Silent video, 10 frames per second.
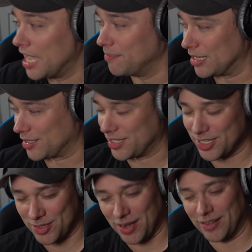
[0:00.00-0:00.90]
Baseball
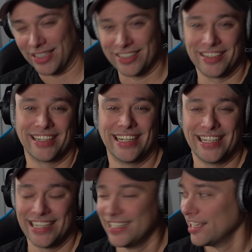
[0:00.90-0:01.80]
season's right around the corner.
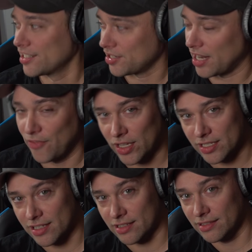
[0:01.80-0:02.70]
So is NFL
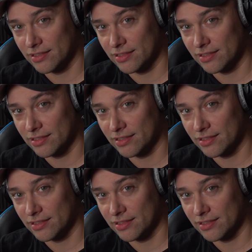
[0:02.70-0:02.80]
season.